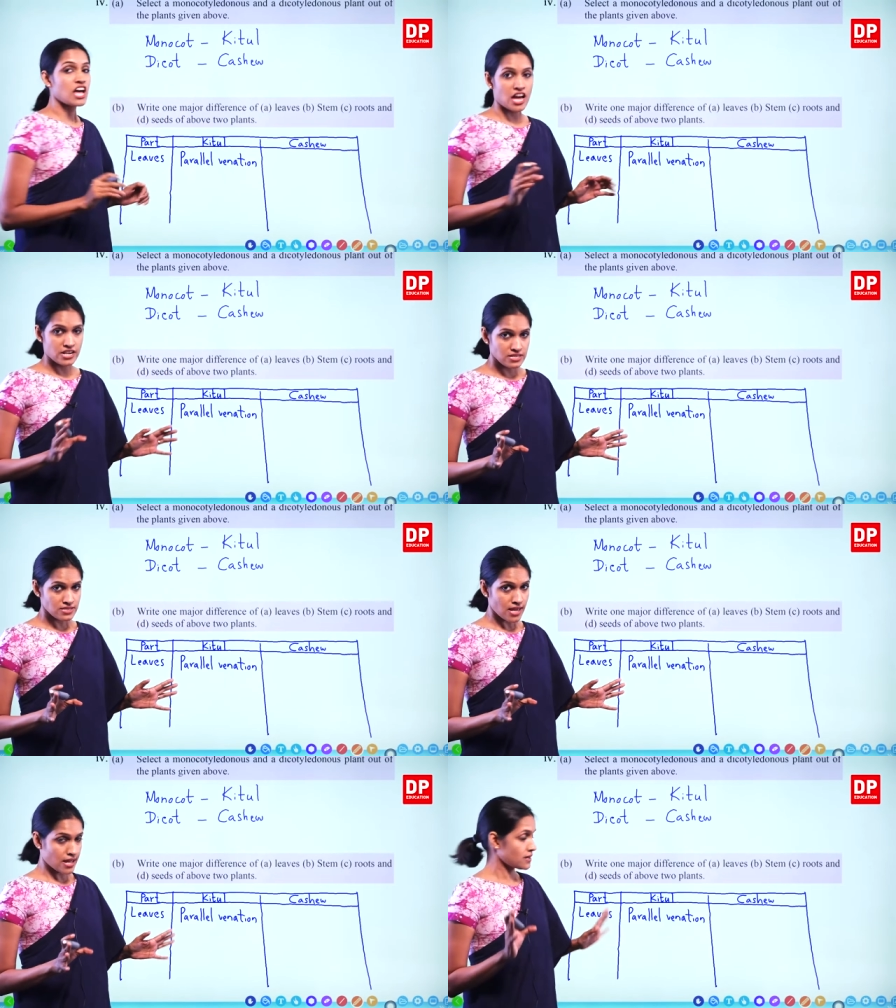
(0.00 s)

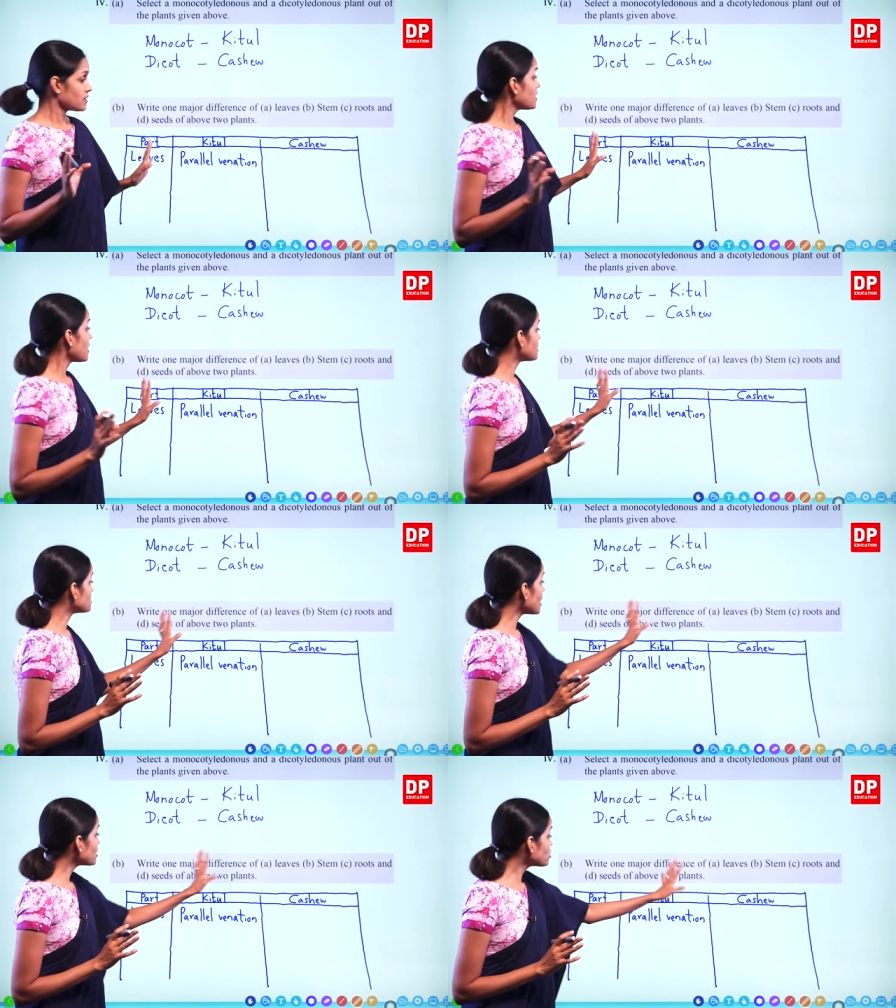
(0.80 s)
Understand? And
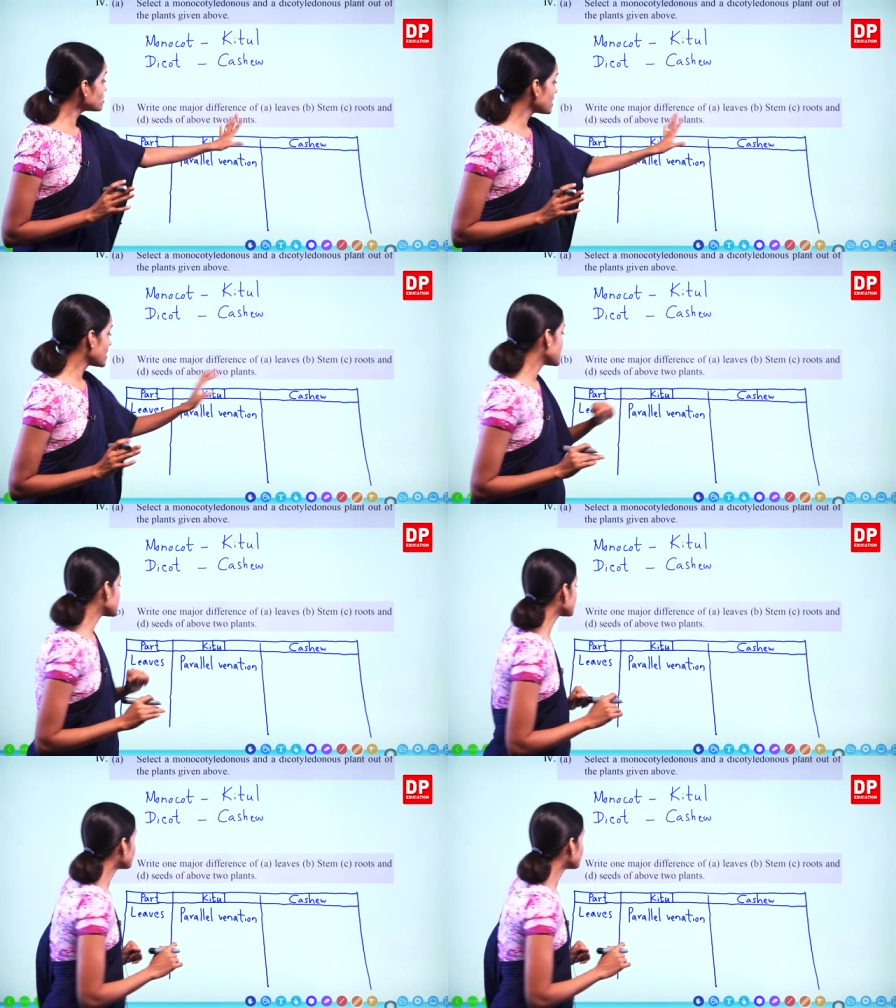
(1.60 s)
dicot has